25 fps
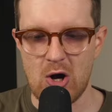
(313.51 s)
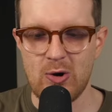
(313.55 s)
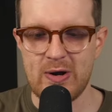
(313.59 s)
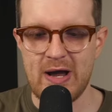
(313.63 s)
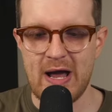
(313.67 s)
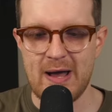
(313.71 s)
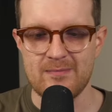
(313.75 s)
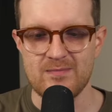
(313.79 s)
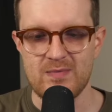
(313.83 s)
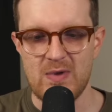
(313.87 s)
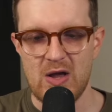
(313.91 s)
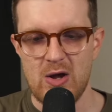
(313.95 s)

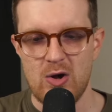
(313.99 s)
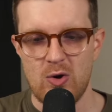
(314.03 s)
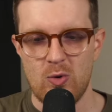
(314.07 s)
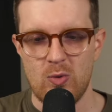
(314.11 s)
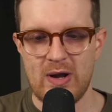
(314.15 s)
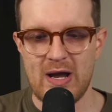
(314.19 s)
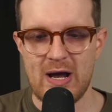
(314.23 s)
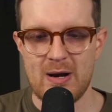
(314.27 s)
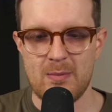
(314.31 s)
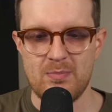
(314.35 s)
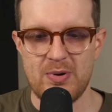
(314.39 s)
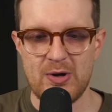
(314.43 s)
Okay,
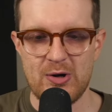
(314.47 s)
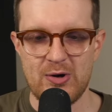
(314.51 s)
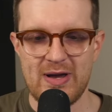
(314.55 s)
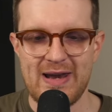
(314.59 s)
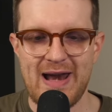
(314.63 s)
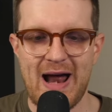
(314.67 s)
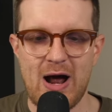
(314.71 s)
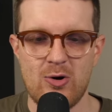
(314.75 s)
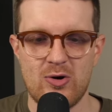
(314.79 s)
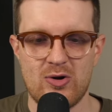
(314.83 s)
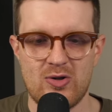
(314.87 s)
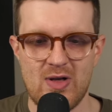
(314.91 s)
we got 1
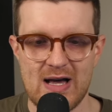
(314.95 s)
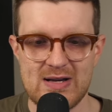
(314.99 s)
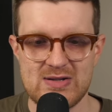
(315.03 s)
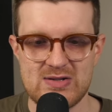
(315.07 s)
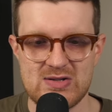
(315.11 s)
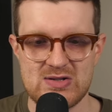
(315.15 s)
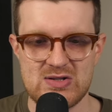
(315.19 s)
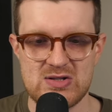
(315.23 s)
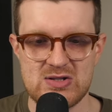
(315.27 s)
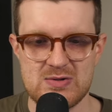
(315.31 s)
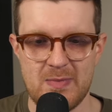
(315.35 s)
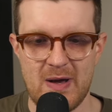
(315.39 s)
billion
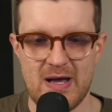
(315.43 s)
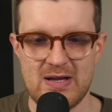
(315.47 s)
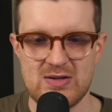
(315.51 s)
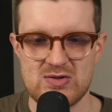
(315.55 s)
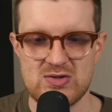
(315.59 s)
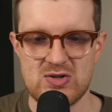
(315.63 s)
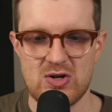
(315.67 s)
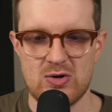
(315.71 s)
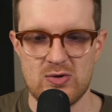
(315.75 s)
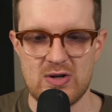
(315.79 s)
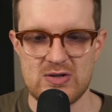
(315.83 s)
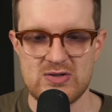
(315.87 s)
hourglasses to spend,
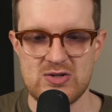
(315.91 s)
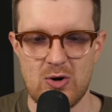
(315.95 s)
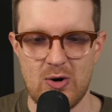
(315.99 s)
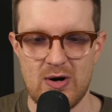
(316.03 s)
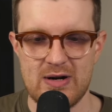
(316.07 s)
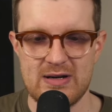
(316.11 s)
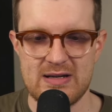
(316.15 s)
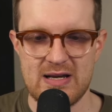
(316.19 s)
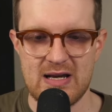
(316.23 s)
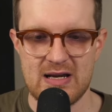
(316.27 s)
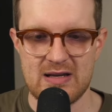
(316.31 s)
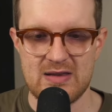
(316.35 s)
so let's go
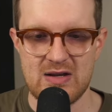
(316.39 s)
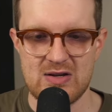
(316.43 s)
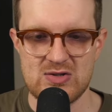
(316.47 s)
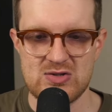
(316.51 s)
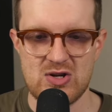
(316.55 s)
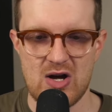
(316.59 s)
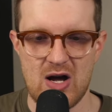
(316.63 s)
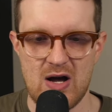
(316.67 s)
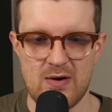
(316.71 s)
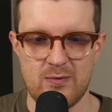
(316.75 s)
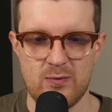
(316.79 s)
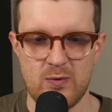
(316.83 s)
ahead and kick things
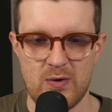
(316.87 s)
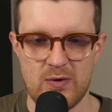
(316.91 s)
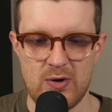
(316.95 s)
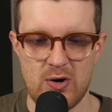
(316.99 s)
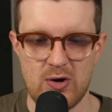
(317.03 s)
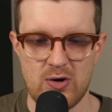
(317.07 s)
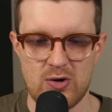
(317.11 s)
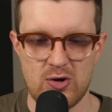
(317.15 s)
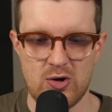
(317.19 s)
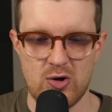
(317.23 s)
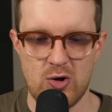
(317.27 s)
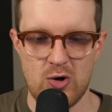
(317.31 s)
off with
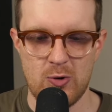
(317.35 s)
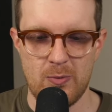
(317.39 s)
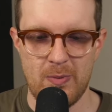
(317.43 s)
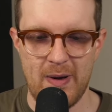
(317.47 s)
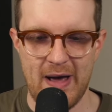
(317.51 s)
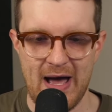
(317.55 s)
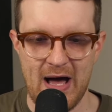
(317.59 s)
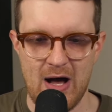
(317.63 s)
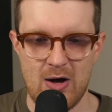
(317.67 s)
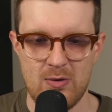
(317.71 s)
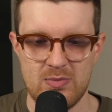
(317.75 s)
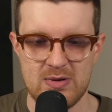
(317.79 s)
our good old
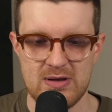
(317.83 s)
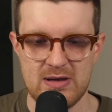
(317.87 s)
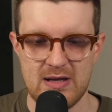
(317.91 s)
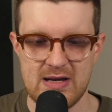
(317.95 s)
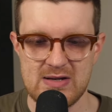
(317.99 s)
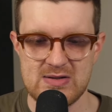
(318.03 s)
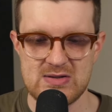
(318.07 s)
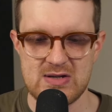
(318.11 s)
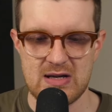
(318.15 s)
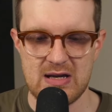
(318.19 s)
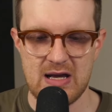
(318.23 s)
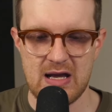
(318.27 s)
pal
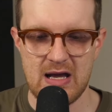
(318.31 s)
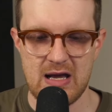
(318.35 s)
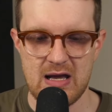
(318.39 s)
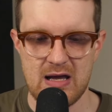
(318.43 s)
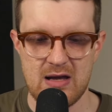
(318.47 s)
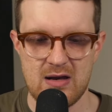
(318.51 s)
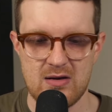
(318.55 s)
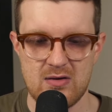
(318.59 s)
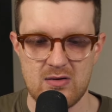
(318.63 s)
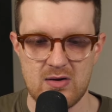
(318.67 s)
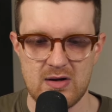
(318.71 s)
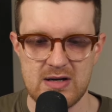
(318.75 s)

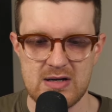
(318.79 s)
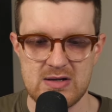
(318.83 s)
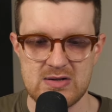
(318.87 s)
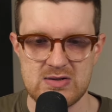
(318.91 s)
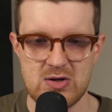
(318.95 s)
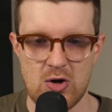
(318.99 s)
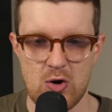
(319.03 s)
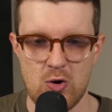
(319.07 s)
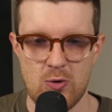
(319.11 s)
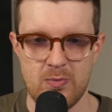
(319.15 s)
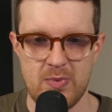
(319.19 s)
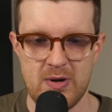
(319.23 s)
Blaziken. Let
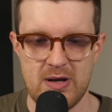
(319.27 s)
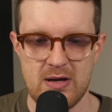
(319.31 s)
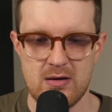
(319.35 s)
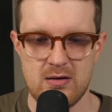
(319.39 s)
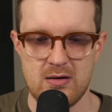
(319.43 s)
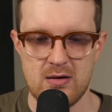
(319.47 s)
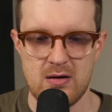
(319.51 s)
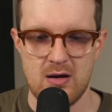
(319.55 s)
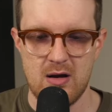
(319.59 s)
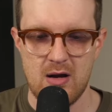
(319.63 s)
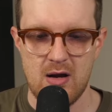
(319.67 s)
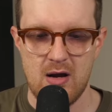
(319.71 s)
us
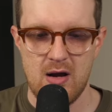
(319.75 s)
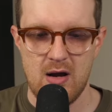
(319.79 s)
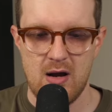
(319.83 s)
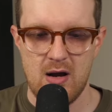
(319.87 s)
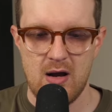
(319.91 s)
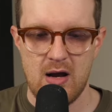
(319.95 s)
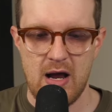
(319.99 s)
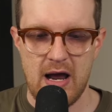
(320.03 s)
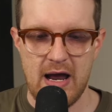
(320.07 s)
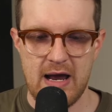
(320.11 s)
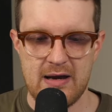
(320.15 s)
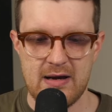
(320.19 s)
open
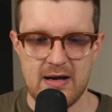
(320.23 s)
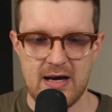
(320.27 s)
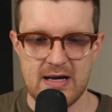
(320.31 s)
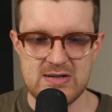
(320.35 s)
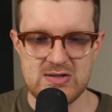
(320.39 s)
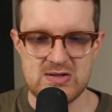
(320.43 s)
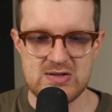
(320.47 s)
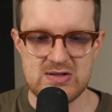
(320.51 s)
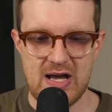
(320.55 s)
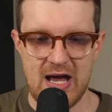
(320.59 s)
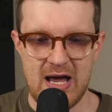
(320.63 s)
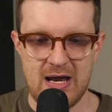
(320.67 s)
a
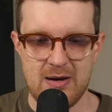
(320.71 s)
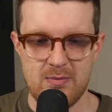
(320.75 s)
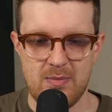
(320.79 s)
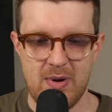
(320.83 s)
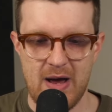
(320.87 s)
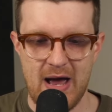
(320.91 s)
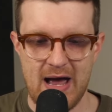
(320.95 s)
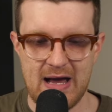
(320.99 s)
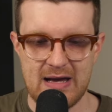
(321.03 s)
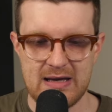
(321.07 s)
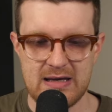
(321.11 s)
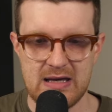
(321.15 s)
nice
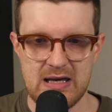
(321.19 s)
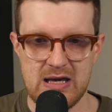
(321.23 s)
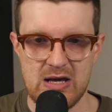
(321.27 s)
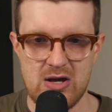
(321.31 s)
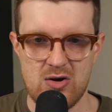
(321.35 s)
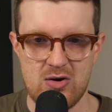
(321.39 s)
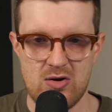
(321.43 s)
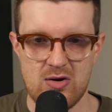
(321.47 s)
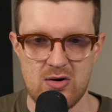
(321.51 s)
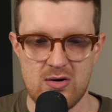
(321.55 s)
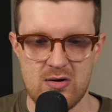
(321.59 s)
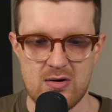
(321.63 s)
10-pack
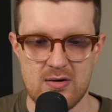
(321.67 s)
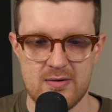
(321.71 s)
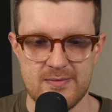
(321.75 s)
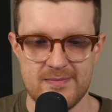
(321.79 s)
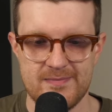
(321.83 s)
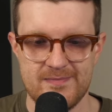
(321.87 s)
here.